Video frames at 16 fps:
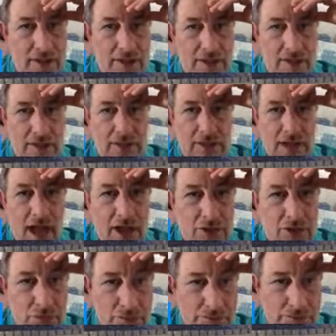
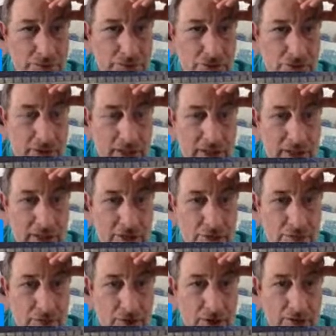Yaakov tricking his
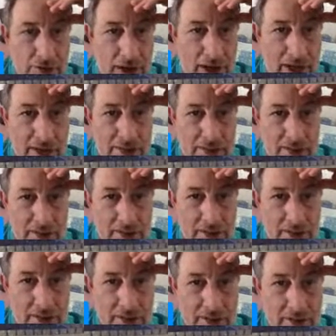father Isaac
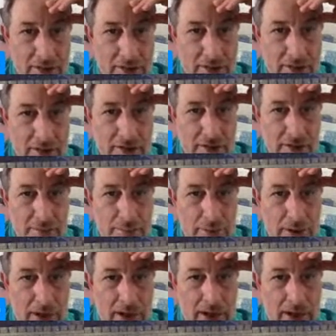by